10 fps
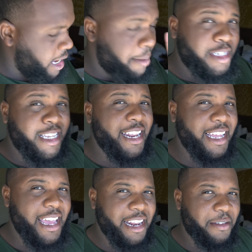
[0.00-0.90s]
I'm going to say it
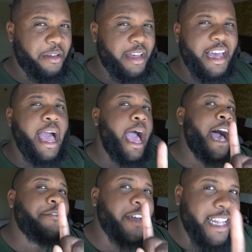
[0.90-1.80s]
again. I
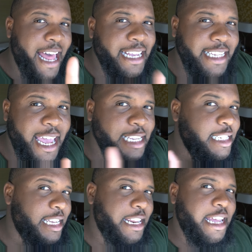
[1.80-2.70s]
have a Class A
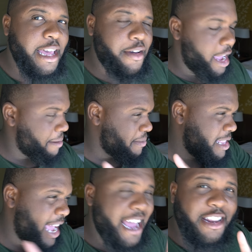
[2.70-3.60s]
CDL. I
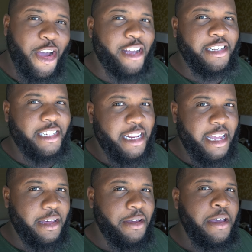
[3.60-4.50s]
am not
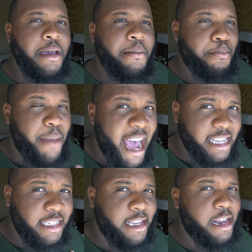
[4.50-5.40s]
non-CDL.
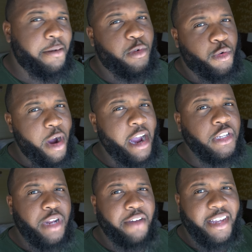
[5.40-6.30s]
My setup
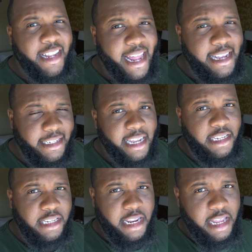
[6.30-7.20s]
requires you to have a Class A
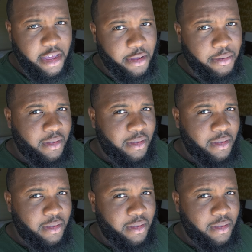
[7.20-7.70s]
CDL.